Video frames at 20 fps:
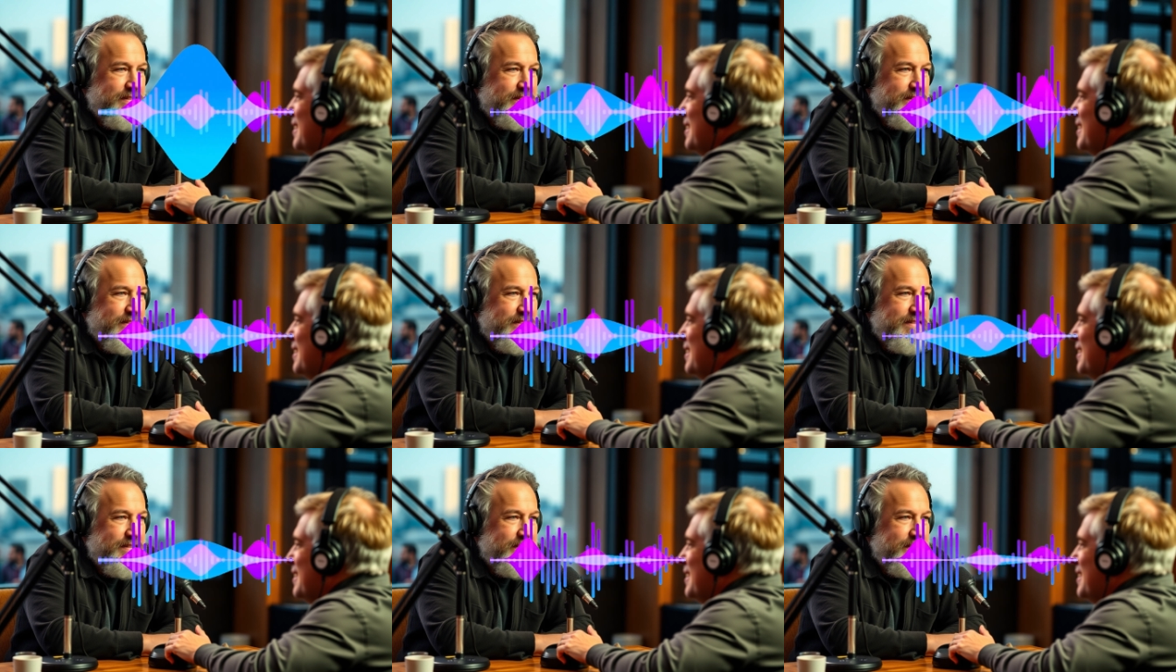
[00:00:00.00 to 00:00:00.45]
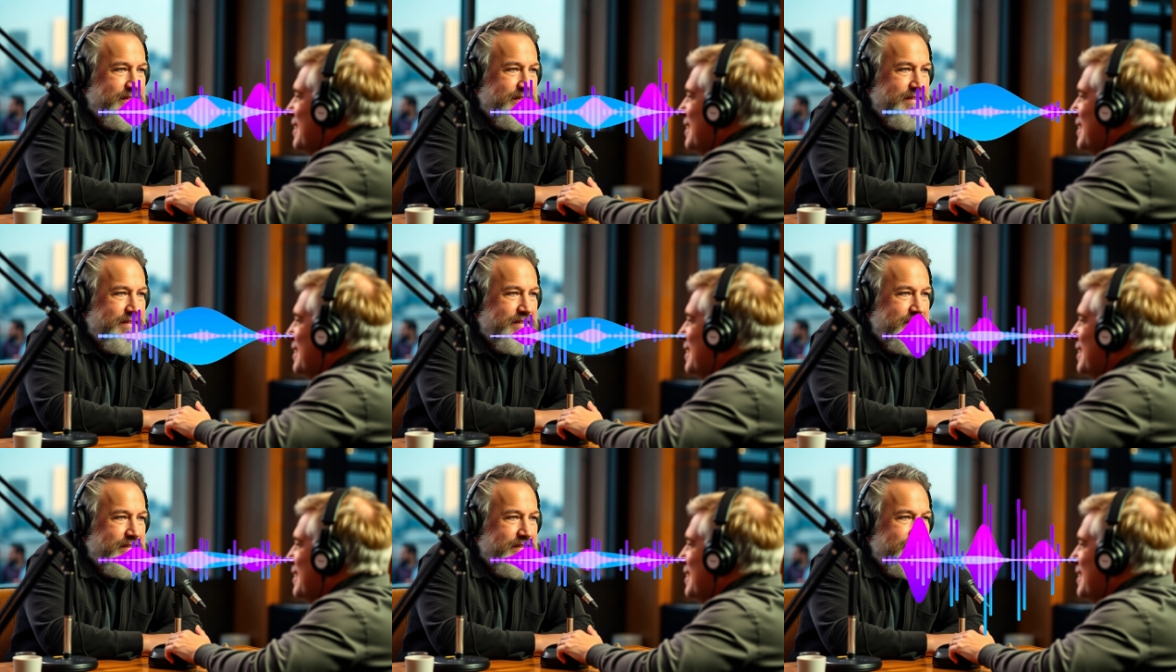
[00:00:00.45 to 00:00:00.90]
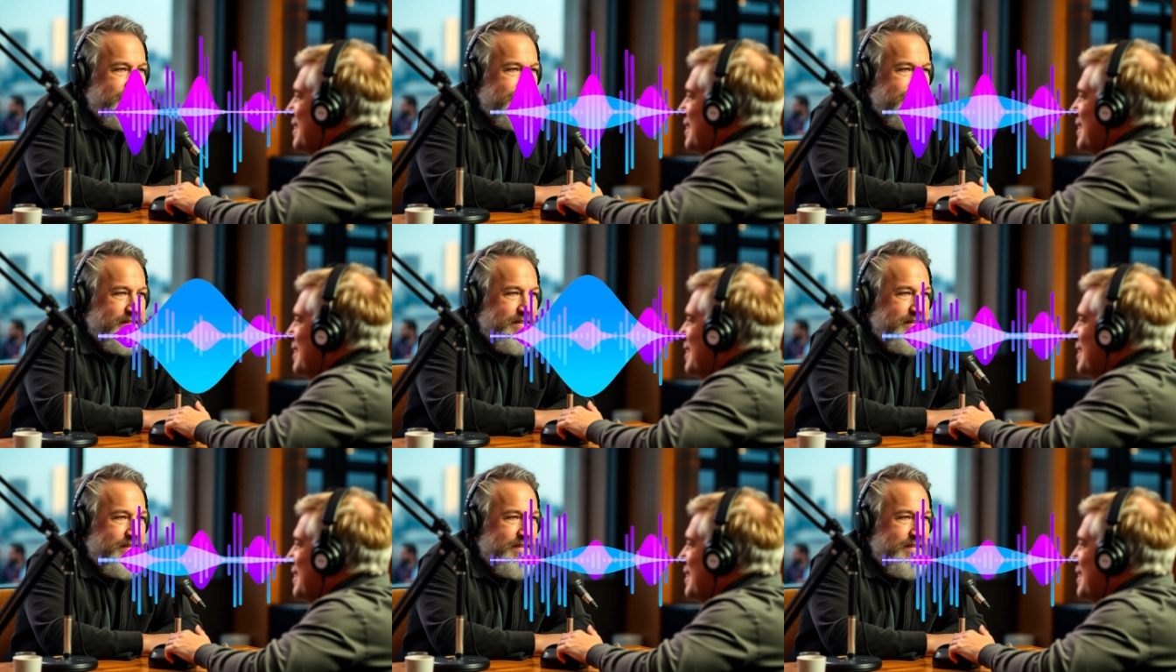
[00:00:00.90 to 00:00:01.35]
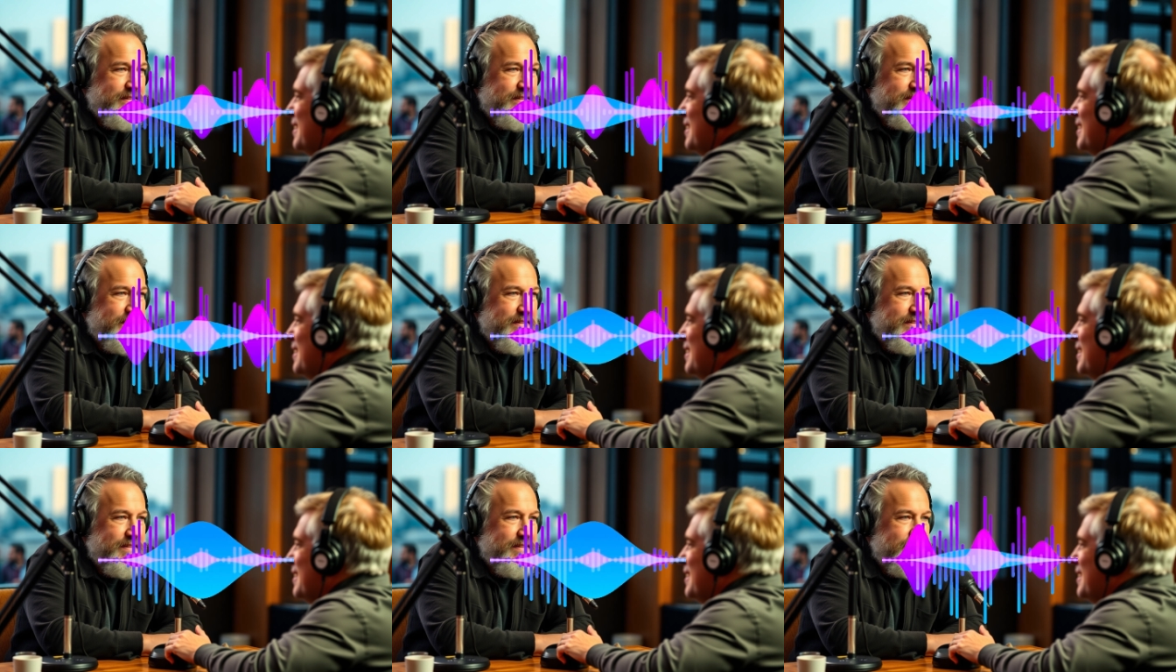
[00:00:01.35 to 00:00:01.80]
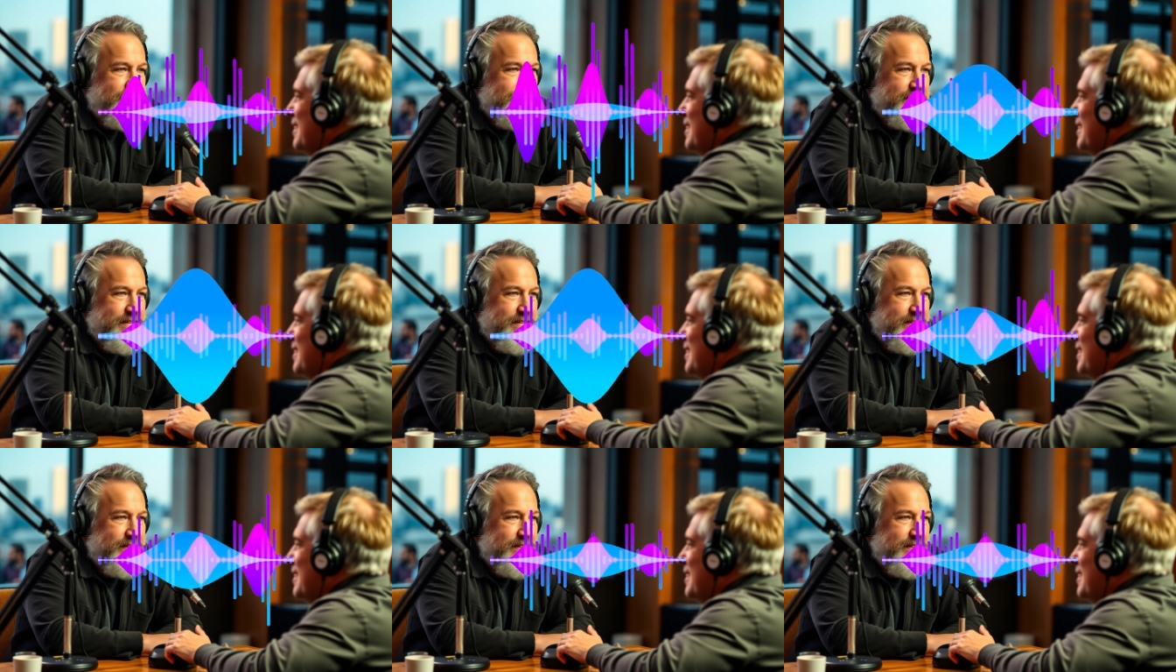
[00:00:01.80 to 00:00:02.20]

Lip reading: and like trying to keep a perfect record,